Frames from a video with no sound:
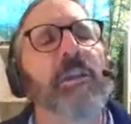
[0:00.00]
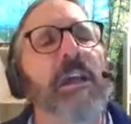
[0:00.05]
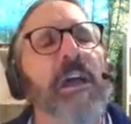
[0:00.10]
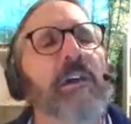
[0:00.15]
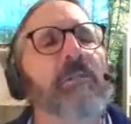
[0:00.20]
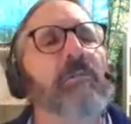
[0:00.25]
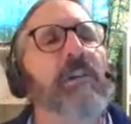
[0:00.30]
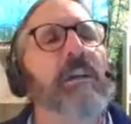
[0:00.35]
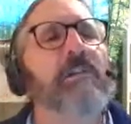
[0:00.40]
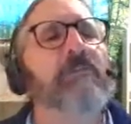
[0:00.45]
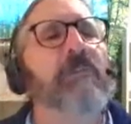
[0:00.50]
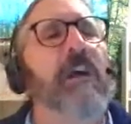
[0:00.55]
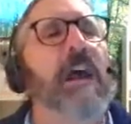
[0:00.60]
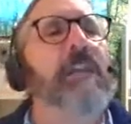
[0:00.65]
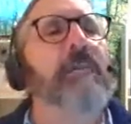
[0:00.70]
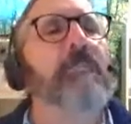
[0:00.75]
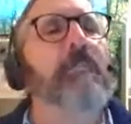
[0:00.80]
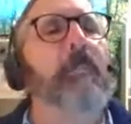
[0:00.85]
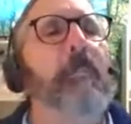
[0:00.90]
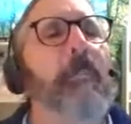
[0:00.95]
Luna, we
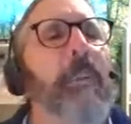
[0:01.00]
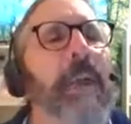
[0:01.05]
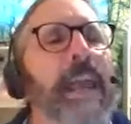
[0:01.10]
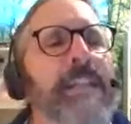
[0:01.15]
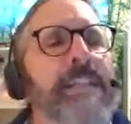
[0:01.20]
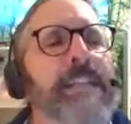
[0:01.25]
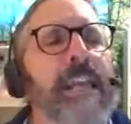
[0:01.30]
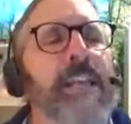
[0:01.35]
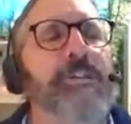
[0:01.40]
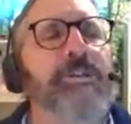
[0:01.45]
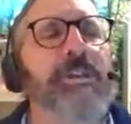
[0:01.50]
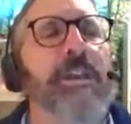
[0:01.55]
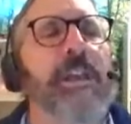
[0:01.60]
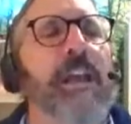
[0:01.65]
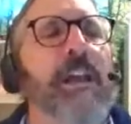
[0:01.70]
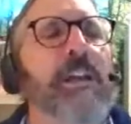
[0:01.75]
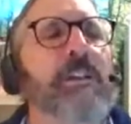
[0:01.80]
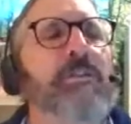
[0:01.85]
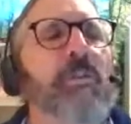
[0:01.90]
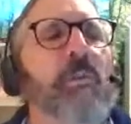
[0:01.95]
want to pay
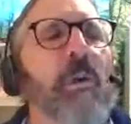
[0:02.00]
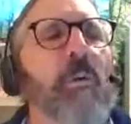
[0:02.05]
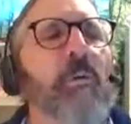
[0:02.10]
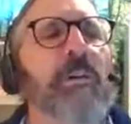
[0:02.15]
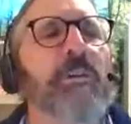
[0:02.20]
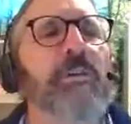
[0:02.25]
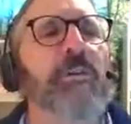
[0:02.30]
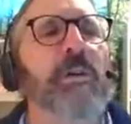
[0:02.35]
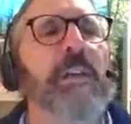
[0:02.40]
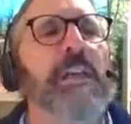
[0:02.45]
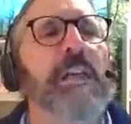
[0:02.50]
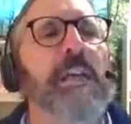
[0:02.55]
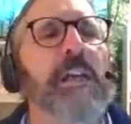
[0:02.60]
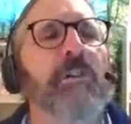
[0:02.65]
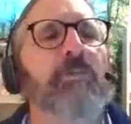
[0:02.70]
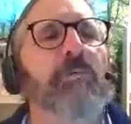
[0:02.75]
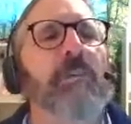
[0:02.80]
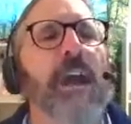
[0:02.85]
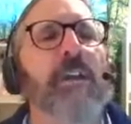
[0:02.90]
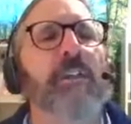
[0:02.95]
attention to what we're doing
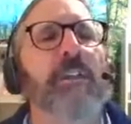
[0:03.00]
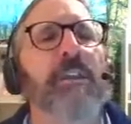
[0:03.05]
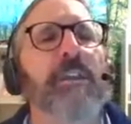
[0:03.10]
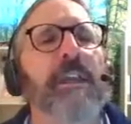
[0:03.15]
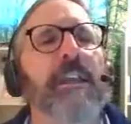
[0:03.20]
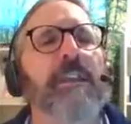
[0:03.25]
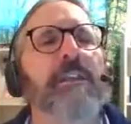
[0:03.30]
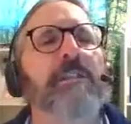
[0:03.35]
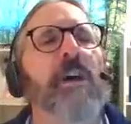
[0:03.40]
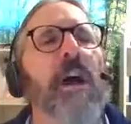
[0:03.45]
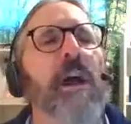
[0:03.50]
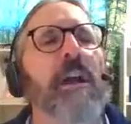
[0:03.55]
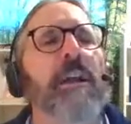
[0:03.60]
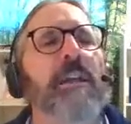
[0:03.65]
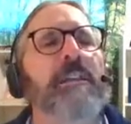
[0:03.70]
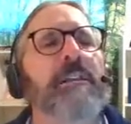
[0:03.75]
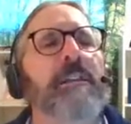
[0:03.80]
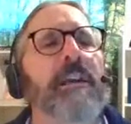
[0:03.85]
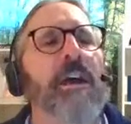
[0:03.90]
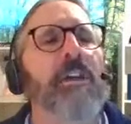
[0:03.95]
here rather than
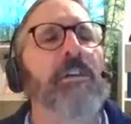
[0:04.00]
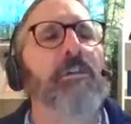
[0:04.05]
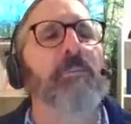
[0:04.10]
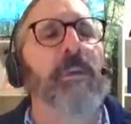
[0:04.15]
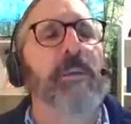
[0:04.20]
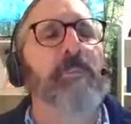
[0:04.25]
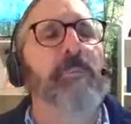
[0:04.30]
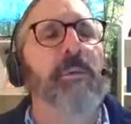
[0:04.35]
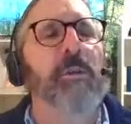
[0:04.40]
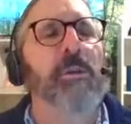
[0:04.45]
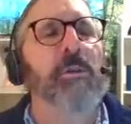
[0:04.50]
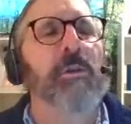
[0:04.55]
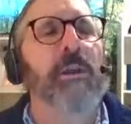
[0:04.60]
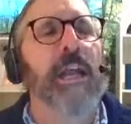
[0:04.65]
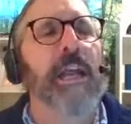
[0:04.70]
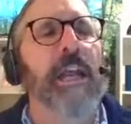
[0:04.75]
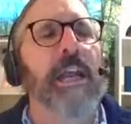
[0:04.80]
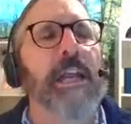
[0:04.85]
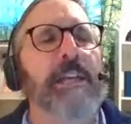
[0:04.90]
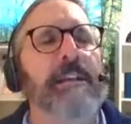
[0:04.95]
talking to other people,
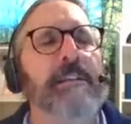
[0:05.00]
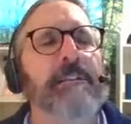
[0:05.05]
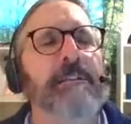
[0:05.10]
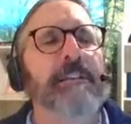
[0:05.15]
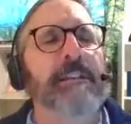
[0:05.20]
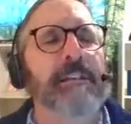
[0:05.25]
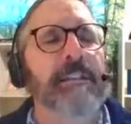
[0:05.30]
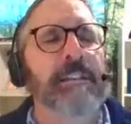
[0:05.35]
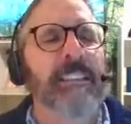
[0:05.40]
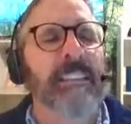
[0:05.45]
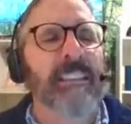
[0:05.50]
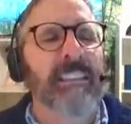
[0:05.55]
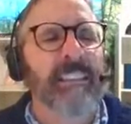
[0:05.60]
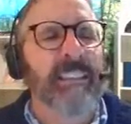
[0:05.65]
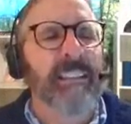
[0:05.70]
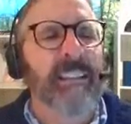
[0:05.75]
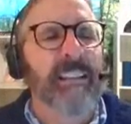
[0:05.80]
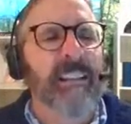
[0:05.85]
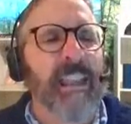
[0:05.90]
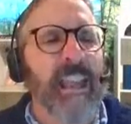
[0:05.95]
okay?
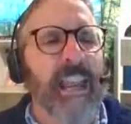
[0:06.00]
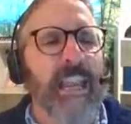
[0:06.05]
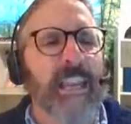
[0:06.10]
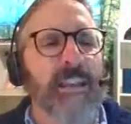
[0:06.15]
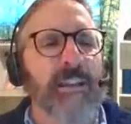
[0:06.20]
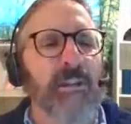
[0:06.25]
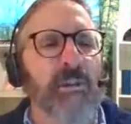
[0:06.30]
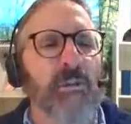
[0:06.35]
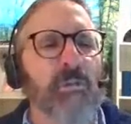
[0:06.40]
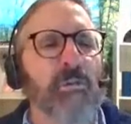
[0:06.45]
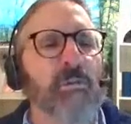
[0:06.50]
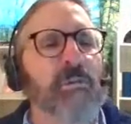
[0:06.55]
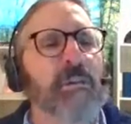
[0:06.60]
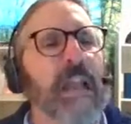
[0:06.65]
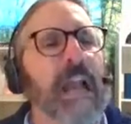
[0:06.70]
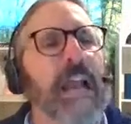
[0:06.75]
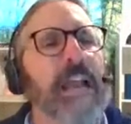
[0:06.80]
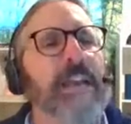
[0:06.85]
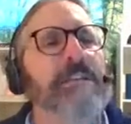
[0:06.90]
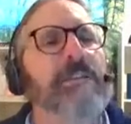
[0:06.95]
Thank
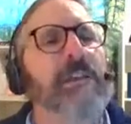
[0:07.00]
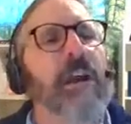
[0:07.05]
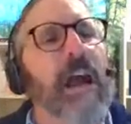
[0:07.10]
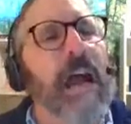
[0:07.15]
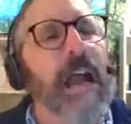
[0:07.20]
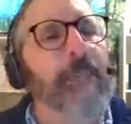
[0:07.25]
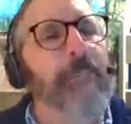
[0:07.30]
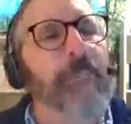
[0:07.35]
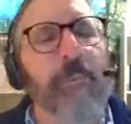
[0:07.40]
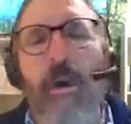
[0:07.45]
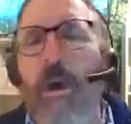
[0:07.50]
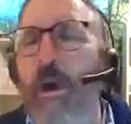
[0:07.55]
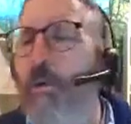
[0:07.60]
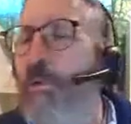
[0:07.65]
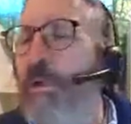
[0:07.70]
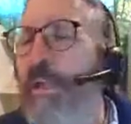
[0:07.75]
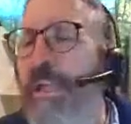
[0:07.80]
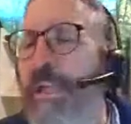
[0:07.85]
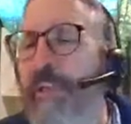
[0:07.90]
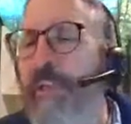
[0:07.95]
you. Guys, I'm
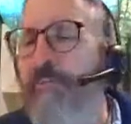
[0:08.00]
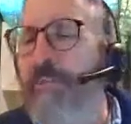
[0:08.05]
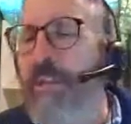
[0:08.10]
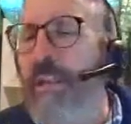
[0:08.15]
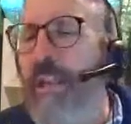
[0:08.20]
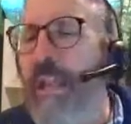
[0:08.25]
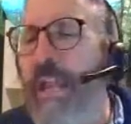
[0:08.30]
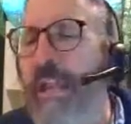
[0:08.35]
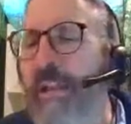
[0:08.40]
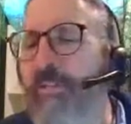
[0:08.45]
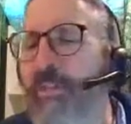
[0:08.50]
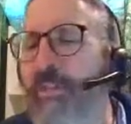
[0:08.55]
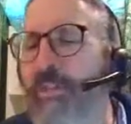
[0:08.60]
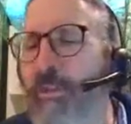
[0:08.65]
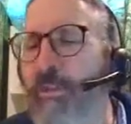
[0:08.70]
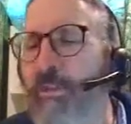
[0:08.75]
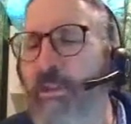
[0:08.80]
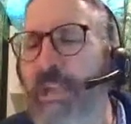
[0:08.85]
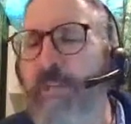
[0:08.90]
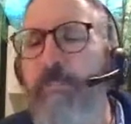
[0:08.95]
only given like
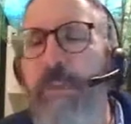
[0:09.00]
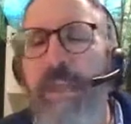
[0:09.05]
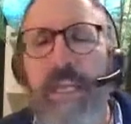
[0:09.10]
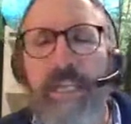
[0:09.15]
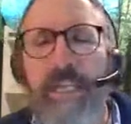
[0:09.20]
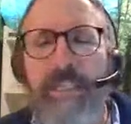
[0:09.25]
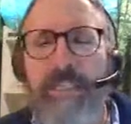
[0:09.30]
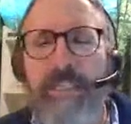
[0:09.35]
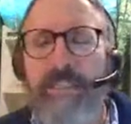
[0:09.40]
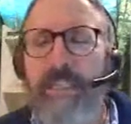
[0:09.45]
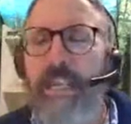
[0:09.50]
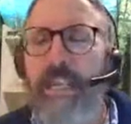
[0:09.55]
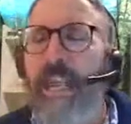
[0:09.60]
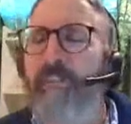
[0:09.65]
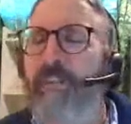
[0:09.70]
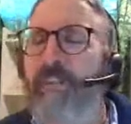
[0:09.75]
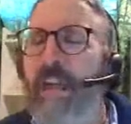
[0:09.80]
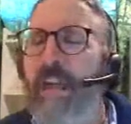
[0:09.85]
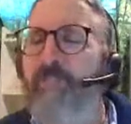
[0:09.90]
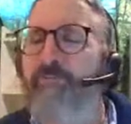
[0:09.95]
30 minutes,
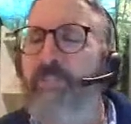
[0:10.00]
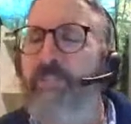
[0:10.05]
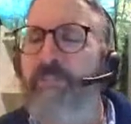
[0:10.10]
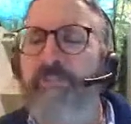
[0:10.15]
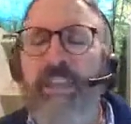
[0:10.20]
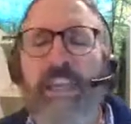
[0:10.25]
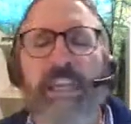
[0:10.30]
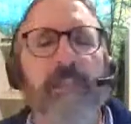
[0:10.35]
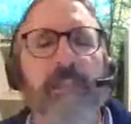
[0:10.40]
and I've got